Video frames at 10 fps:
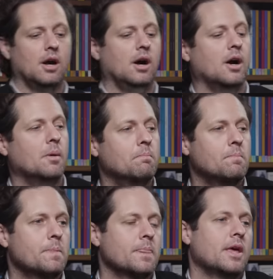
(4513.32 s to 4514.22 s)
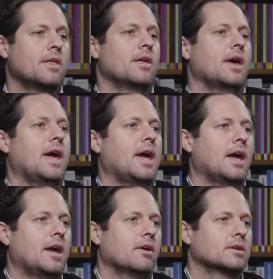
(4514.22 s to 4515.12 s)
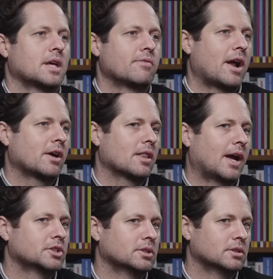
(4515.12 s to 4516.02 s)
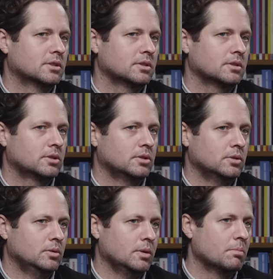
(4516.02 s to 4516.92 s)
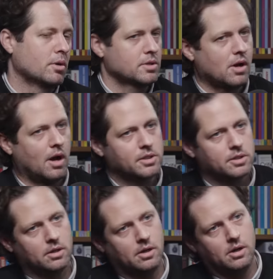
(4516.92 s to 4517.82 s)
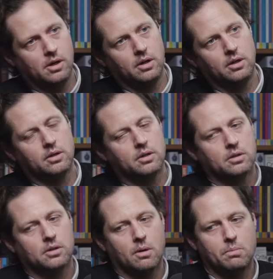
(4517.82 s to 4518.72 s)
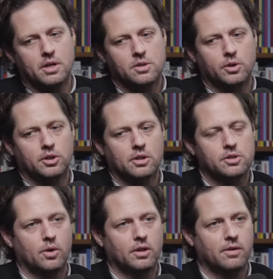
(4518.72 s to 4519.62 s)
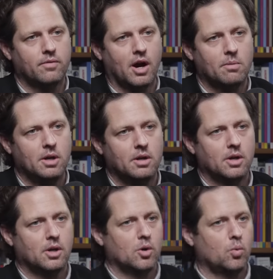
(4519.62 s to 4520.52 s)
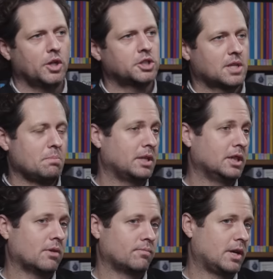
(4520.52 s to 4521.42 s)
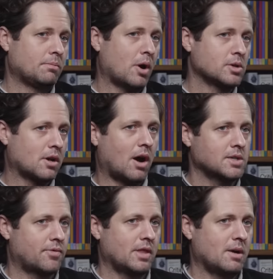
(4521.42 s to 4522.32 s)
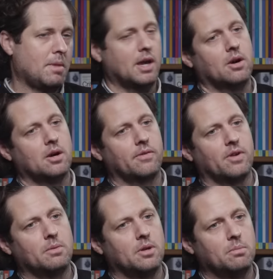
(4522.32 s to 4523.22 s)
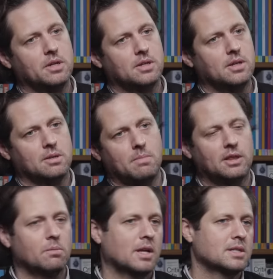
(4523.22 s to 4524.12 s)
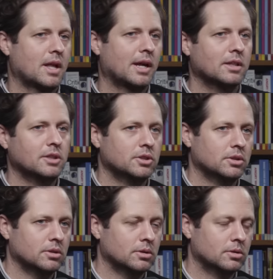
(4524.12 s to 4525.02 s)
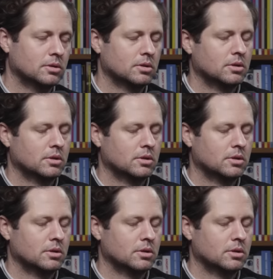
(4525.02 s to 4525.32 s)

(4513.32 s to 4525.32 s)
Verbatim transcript: um, a set of radical actions to impose costs on companies which are destroying the environment, which simply lo- impose costs for them, make it harder for them to do business, and make them less likely to